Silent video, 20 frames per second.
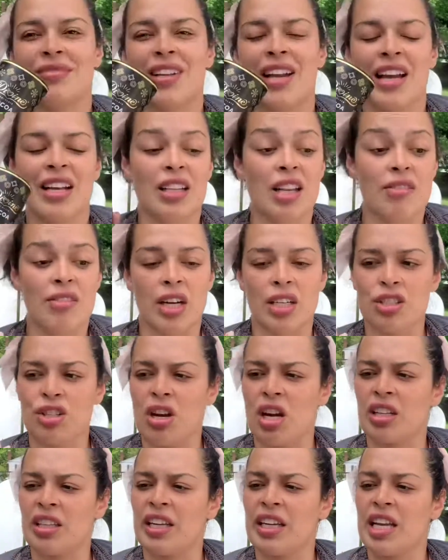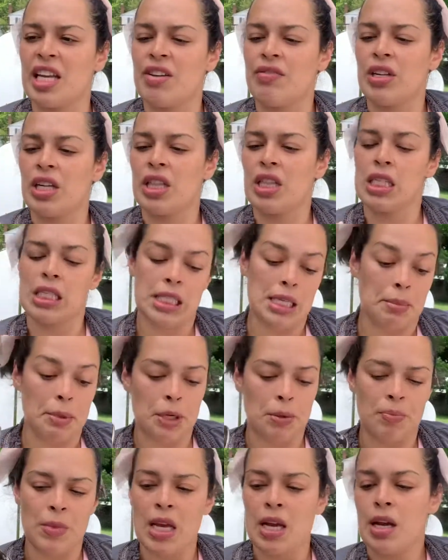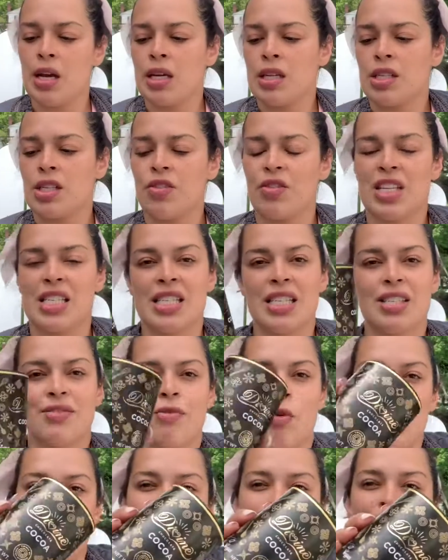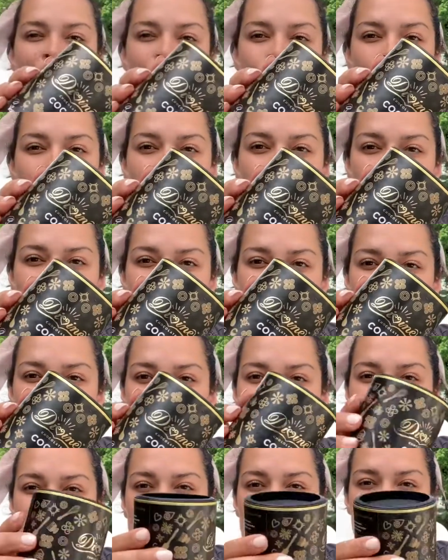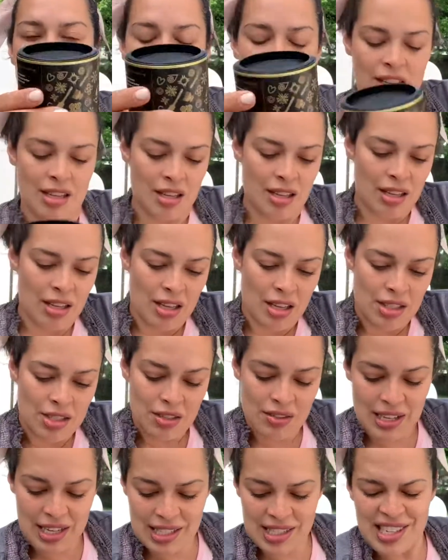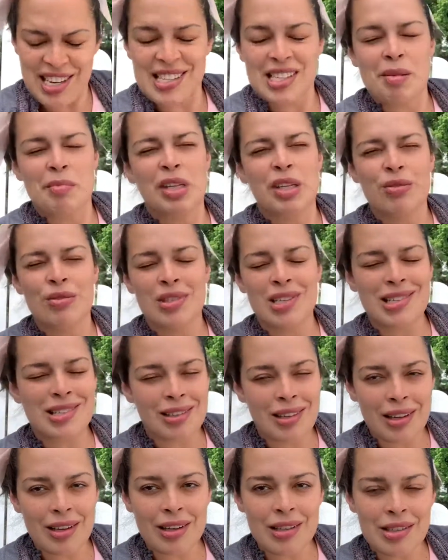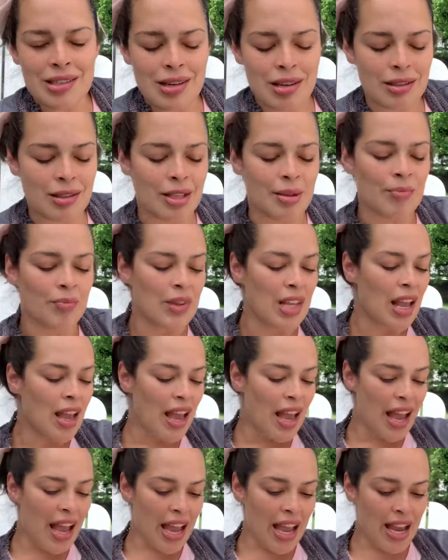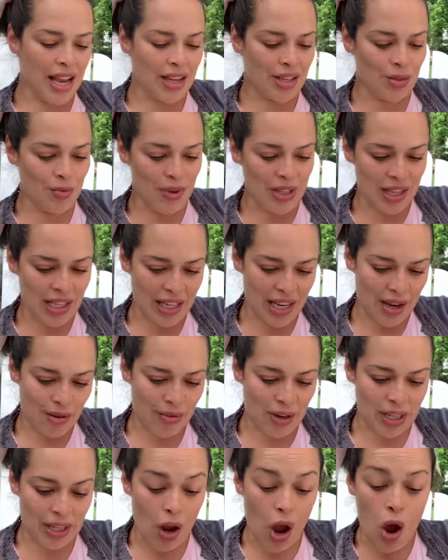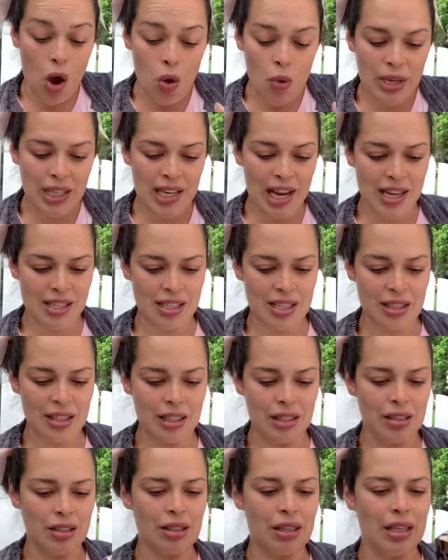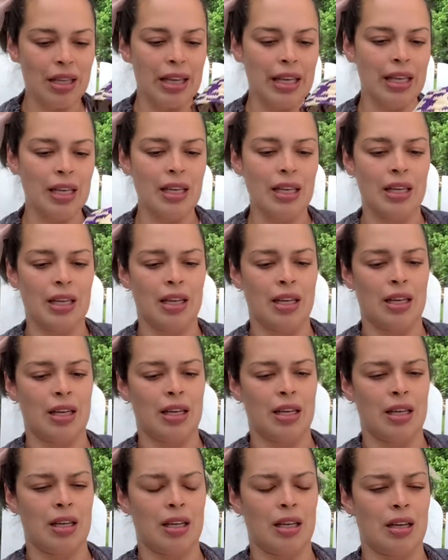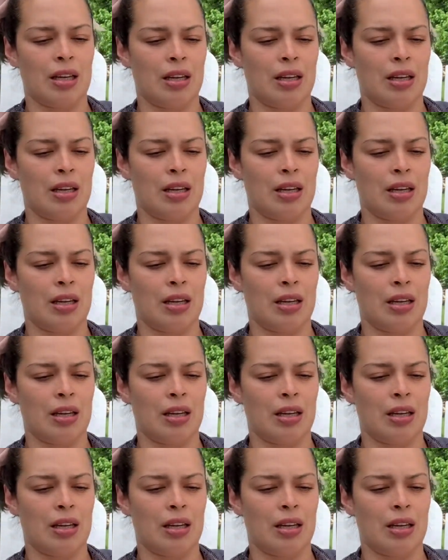I love hot chocolate even in the summer. So this is 4.4 ounces, so that's nice. I mean, who doesn't like hot chocolate? And one thing I really, oh, it has a little lid.